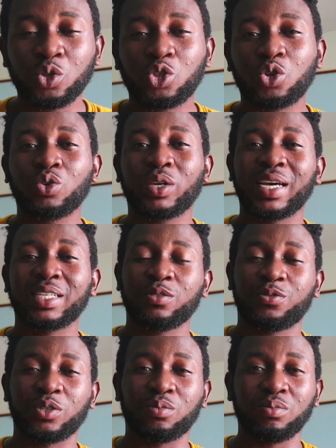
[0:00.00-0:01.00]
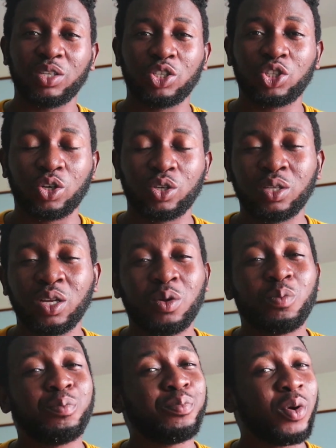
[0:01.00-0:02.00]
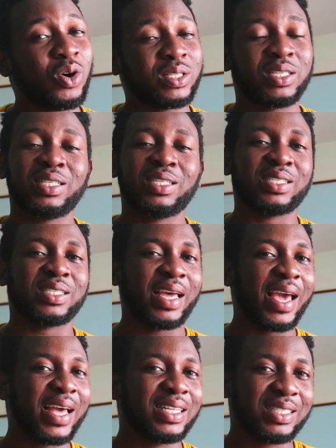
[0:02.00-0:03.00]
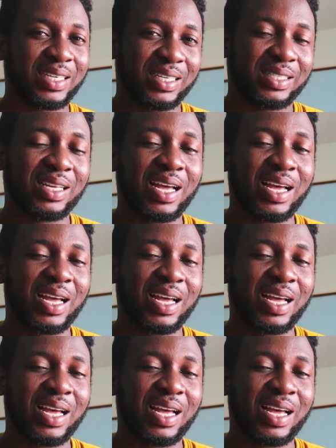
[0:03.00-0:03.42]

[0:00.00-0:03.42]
so you get information, but it has ended.